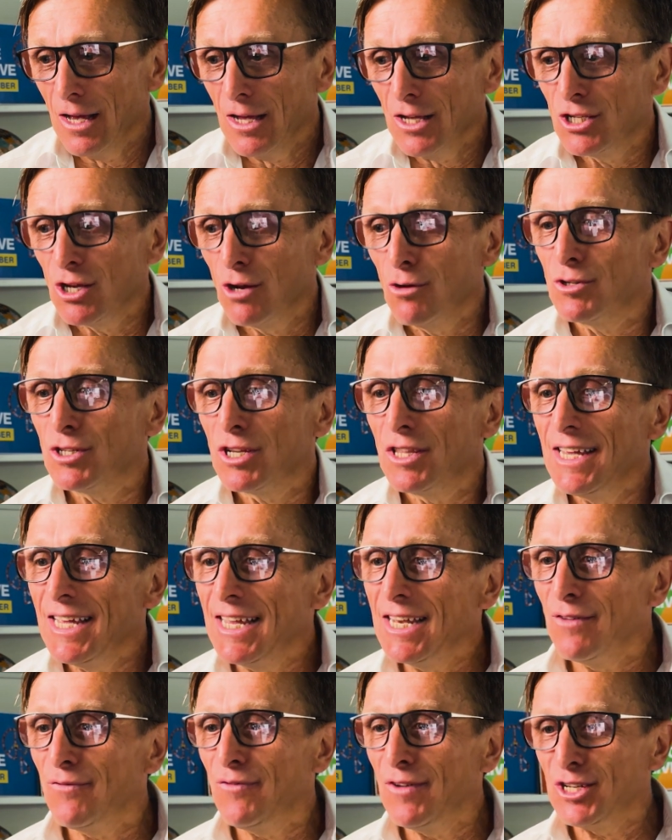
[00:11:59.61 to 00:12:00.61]
So to the
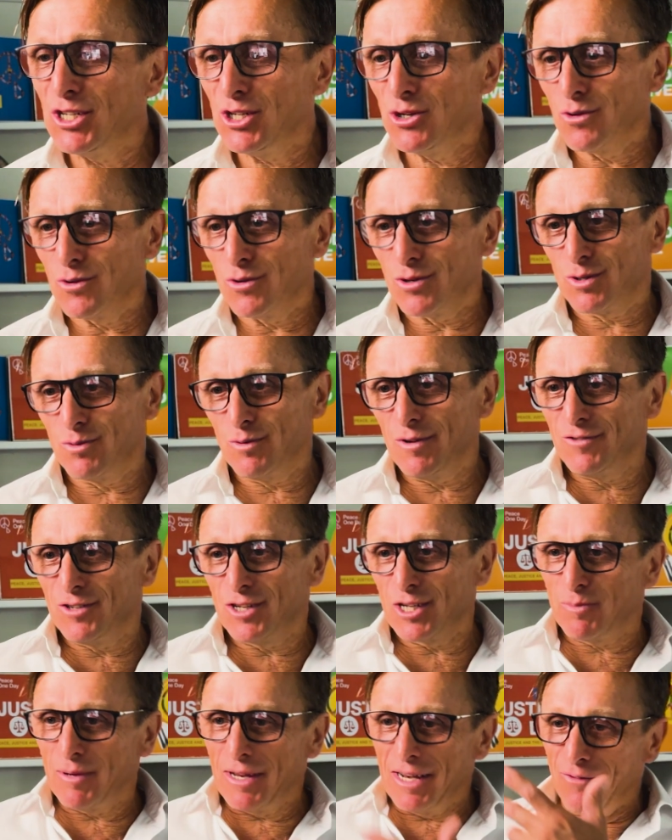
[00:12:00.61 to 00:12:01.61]
individuals, we've
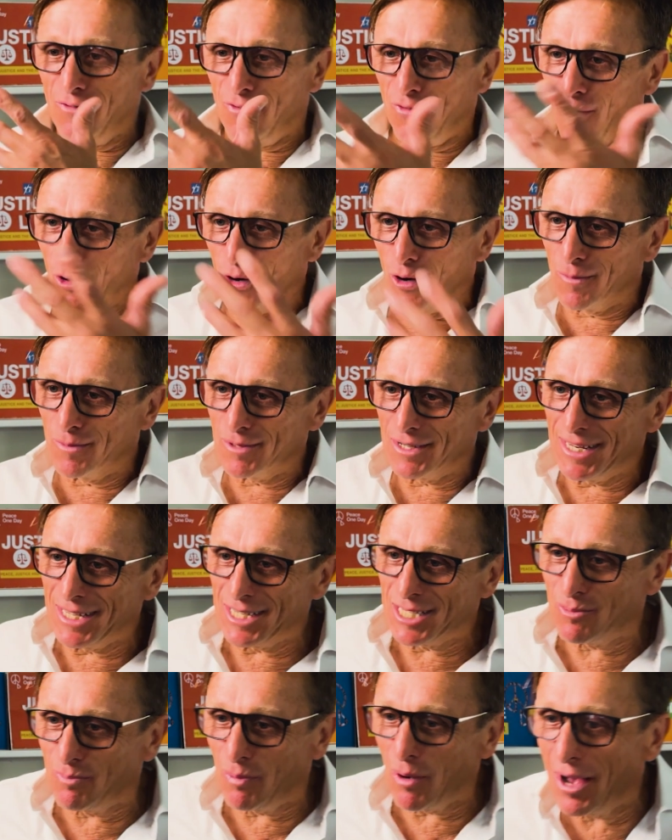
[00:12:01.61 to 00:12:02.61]
just been informed and
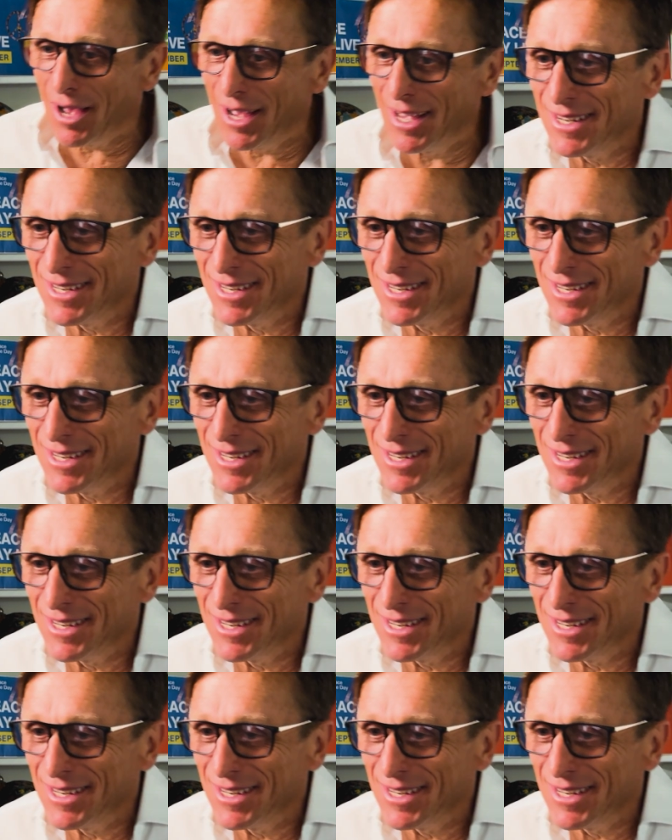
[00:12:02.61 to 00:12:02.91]
inspired,